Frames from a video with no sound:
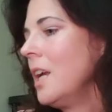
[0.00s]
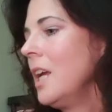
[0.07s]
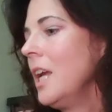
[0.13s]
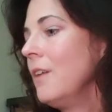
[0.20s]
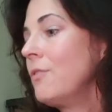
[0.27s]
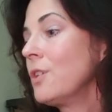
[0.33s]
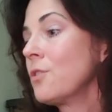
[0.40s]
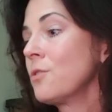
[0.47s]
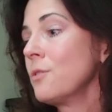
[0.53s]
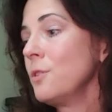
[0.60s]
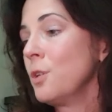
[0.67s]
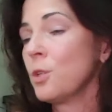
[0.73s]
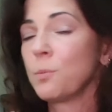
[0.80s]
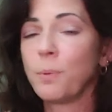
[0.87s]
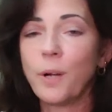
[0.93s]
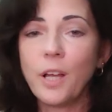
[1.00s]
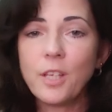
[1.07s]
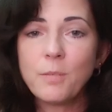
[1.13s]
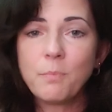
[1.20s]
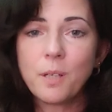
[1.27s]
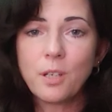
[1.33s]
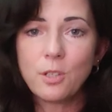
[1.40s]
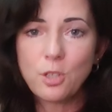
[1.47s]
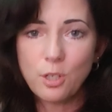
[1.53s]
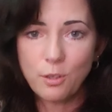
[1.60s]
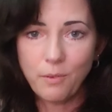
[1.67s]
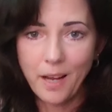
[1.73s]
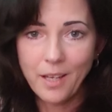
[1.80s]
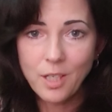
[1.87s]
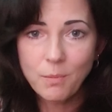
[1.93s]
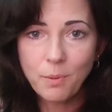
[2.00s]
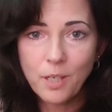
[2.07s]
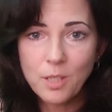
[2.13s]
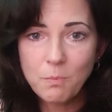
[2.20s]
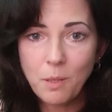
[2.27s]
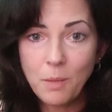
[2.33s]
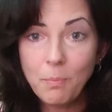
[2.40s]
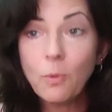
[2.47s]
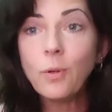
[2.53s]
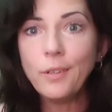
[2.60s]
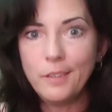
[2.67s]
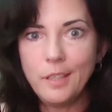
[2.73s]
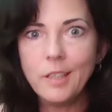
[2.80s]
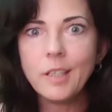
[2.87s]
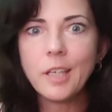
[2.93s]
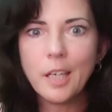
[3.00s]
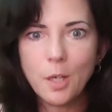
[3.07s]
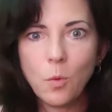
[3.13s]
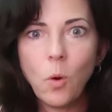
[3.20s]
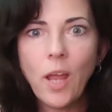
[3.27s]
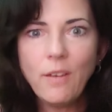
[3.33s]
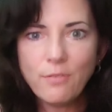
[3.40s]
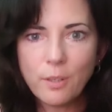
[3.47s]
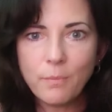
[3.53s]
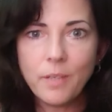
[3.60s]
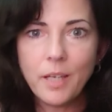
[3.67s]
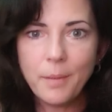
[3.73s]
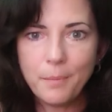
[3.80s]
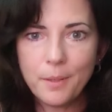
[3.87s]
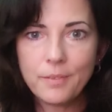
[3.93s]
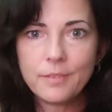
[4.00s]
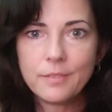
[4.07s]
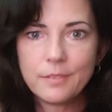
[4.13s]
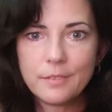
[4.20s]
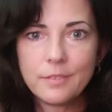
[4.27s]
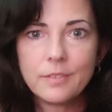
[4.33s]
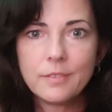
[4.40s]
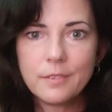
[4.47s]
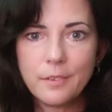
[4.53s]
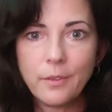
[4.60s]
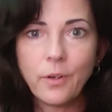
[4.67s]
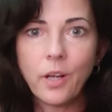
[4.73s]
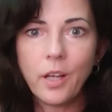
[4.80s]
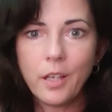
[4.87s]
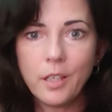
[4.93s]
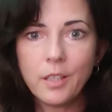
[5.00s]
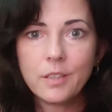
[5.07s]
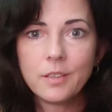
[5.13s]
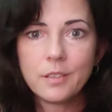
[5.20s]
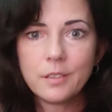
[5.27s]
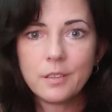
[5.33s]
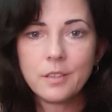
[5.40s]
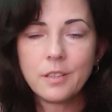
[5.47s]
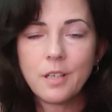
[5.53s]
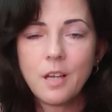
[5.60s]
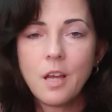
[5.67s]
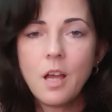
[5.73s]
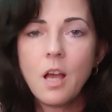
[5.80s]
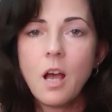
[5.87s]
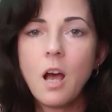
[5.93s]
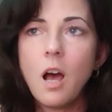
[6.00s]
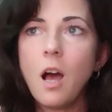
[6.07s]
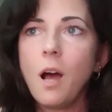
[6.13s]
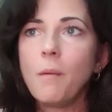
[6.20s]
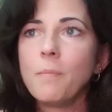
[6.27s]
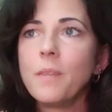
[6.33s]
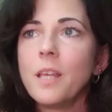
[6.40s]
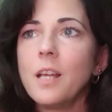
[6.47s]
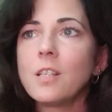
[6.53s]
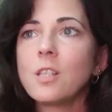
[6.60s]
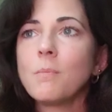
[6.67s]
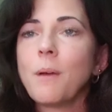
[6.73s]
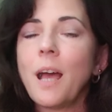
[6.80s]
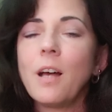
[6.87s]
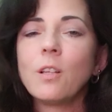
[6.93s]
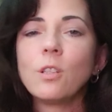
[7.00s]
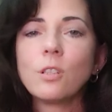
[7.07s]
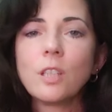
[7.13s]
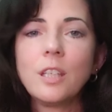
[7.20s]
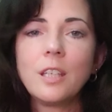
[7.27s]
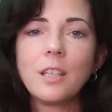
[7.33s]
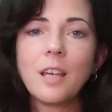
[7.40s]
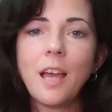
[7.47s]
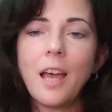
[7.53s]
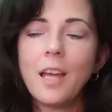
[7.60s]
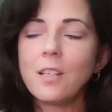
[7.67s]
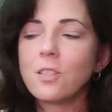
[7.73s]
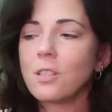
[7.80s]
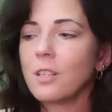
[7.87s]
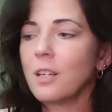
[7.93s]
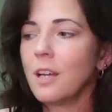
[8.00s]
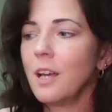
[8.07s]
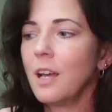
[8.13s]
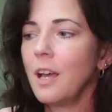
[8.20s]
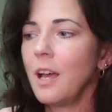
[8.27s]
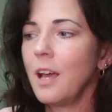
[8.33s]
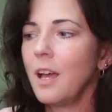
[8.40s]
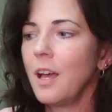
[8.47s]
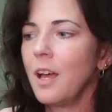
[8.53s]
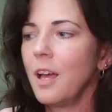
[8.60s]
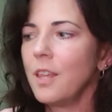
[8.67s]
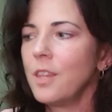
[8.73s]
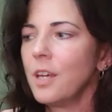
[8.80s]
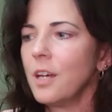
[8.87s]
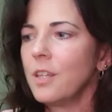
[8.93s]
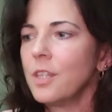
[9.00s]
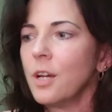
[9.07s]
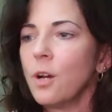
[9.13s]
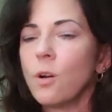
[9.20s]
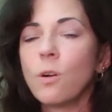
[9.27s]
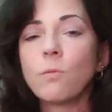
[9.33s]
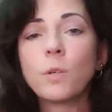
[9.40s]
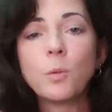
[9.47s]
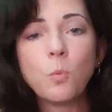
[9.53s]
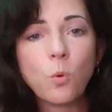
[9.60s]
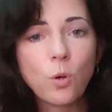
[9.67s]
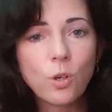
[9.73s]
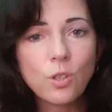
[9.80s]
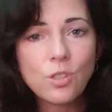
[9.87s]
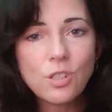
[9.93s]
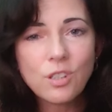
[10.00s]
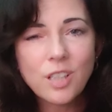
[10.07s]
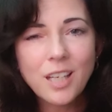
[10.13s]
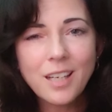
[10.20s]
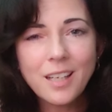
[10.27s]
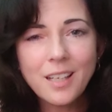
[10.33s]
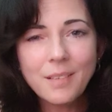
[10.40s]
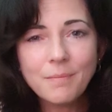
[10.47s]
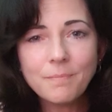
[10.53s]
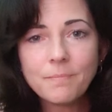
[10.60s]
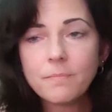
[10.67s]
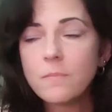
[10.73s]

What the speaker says: If you're depressed because you're around depressed people, you need to get away from them. Okay? It's about looking at the rewards you're getting.